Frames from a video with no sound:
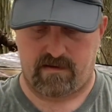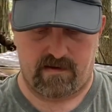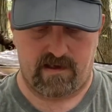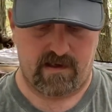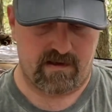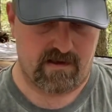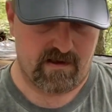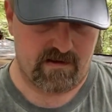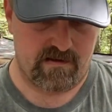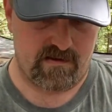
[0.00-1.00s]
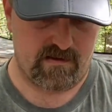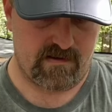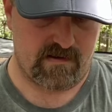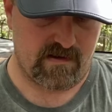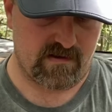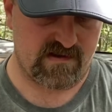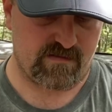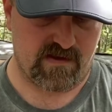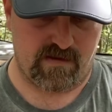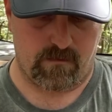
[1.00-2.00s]
And I'll
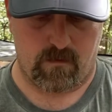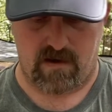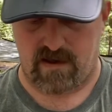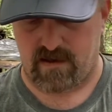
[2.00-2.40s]
explain why.